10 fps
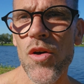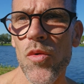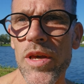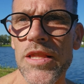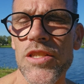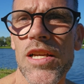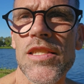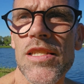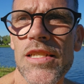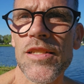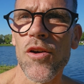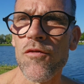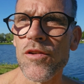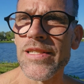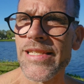with Justin
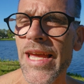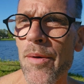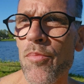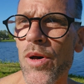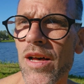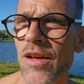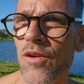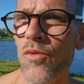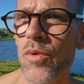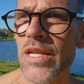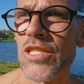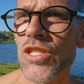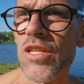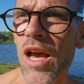over in Tampa, which,